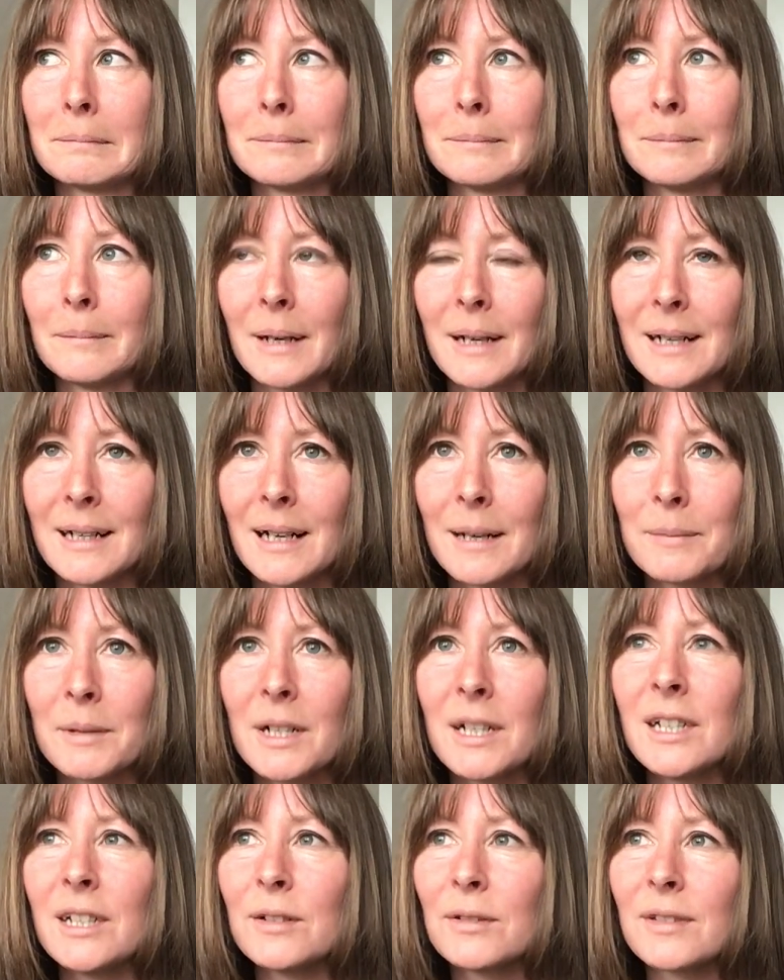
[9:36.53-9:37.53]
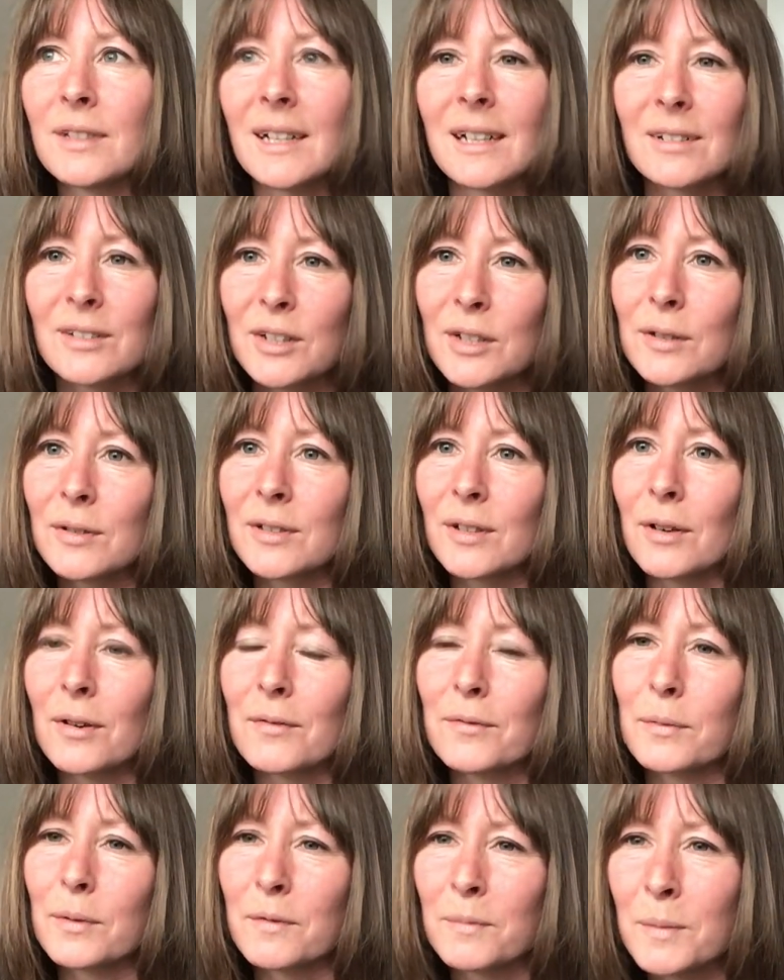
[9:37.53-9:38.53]
I'm going to use the excuse
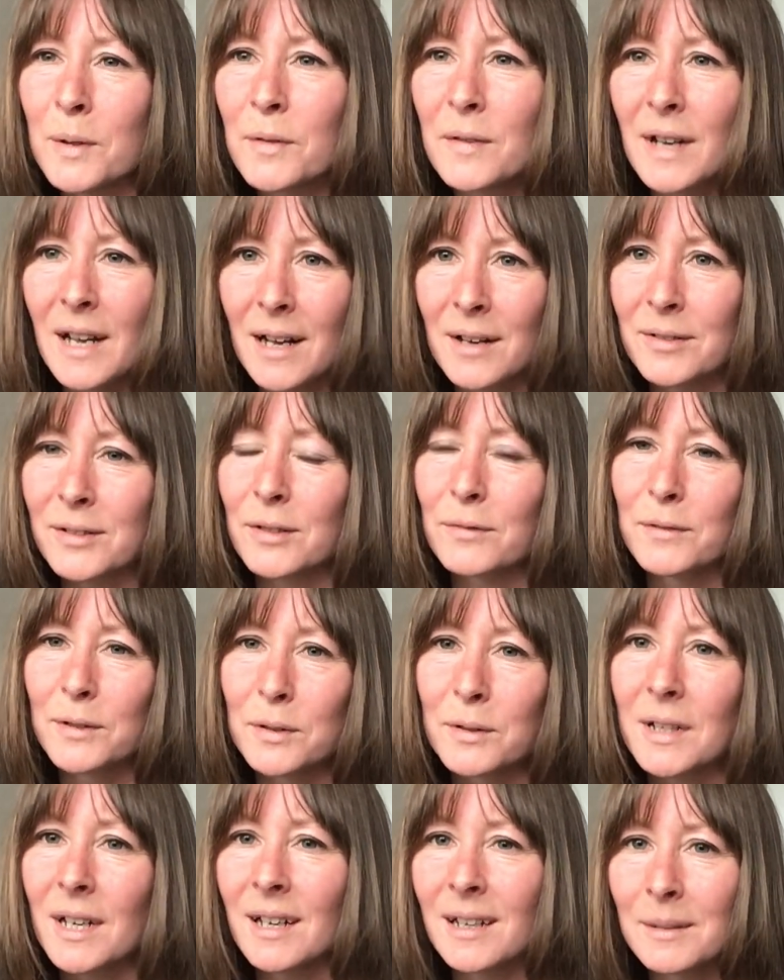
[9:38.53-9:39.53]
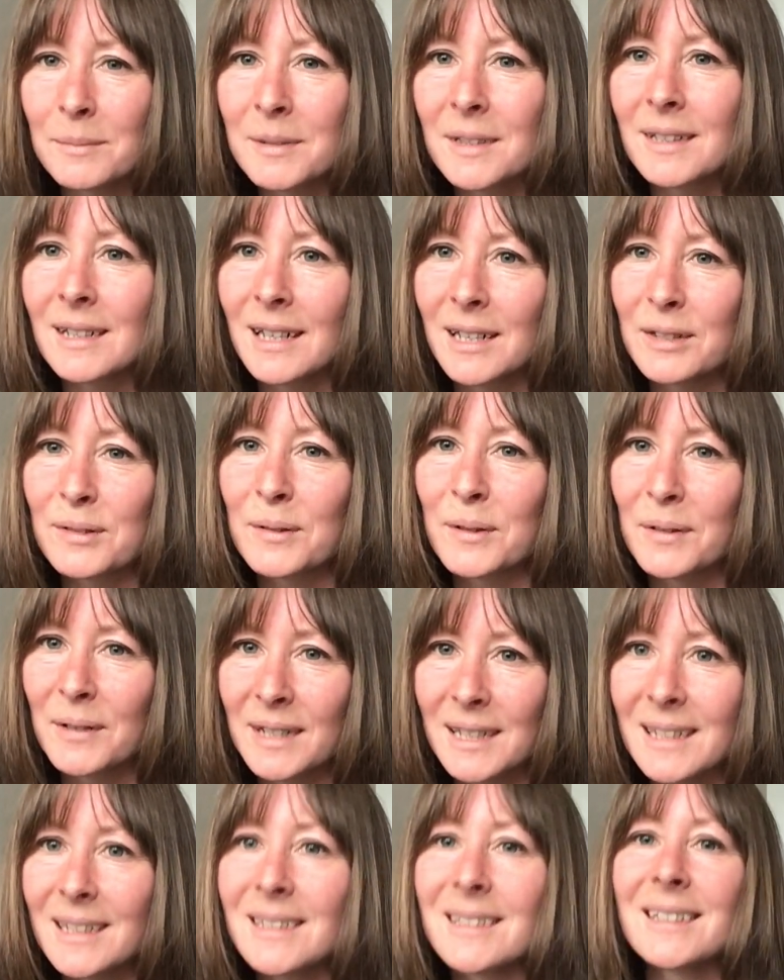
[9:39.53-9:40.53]
of we've moved house a few times in the last few
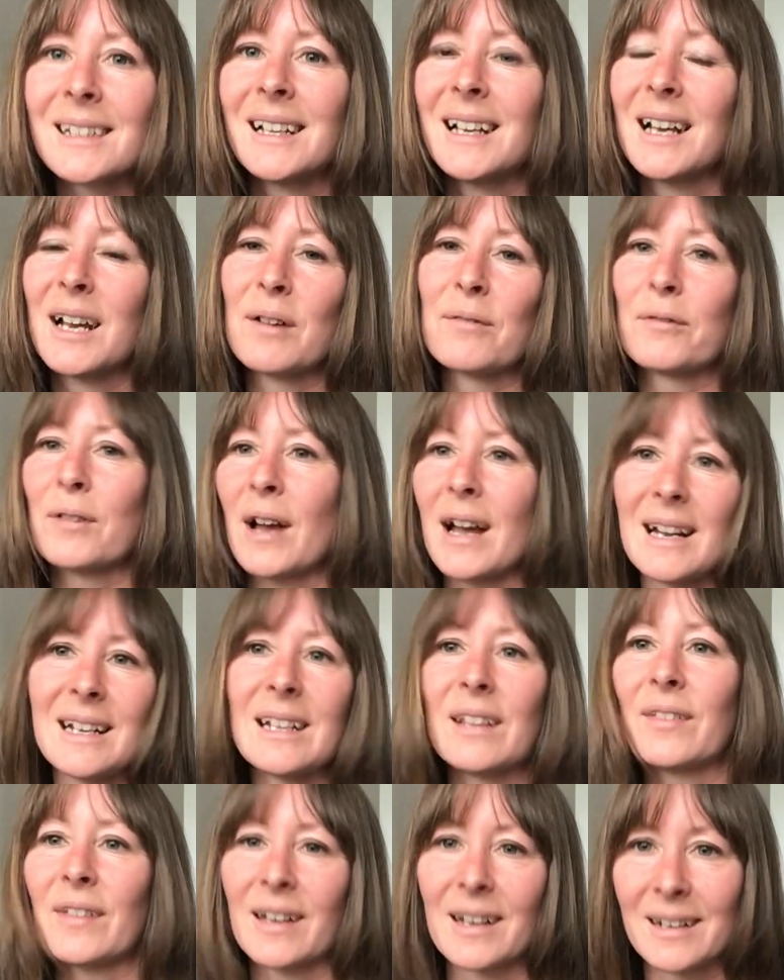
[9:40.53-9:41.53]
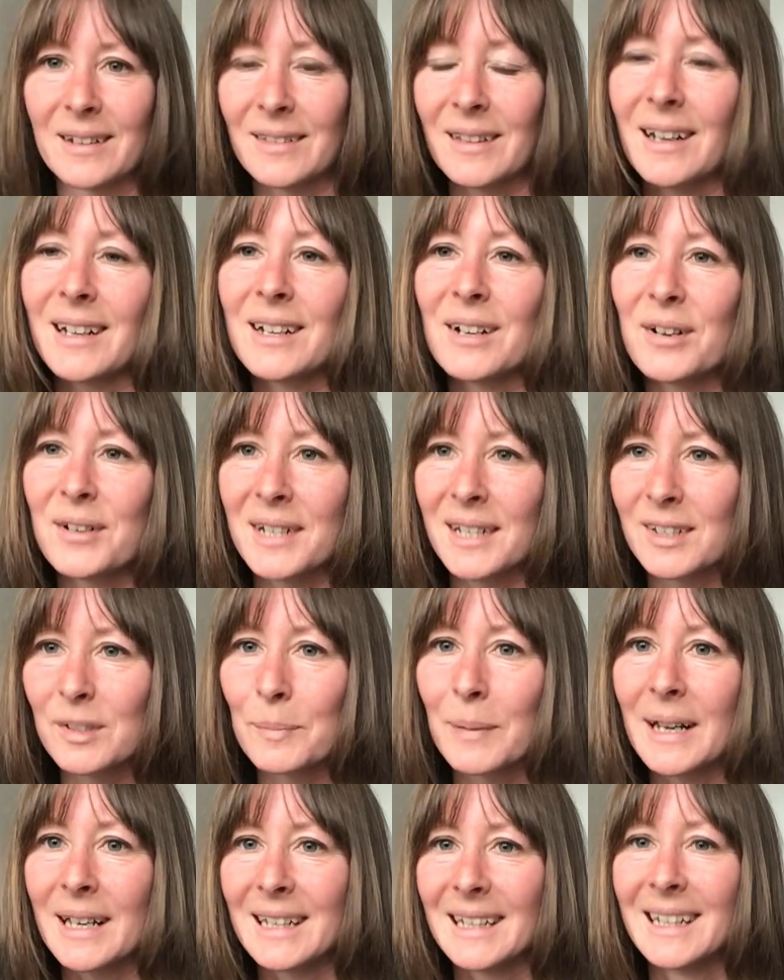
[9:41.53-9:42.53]
years for anything that I can't
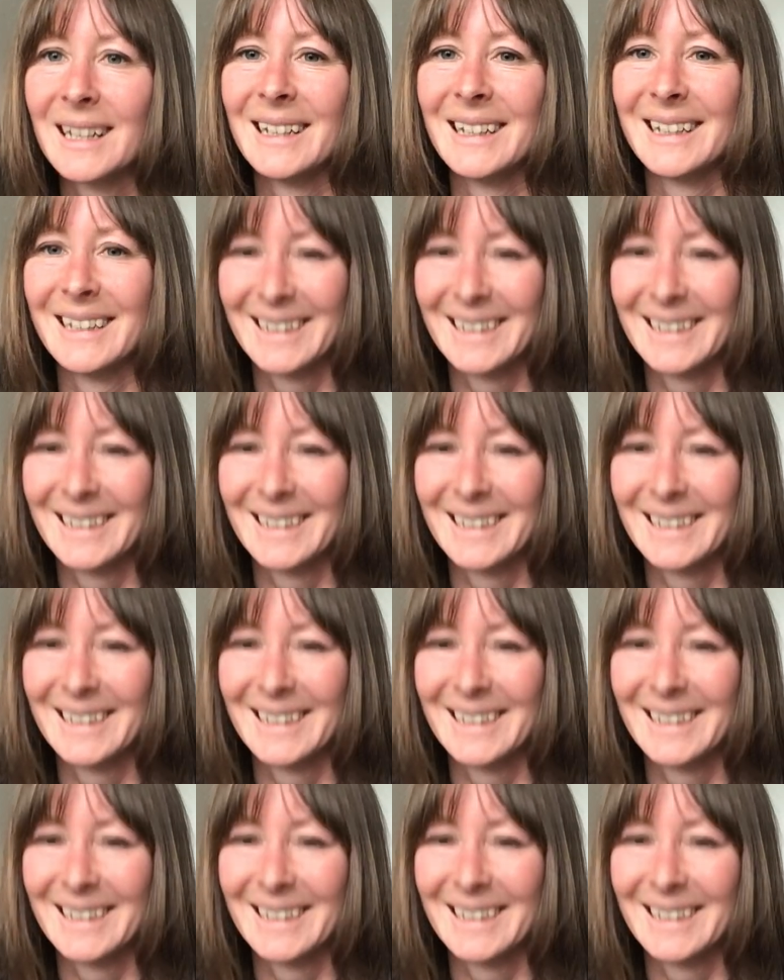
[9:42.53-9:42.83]
explain.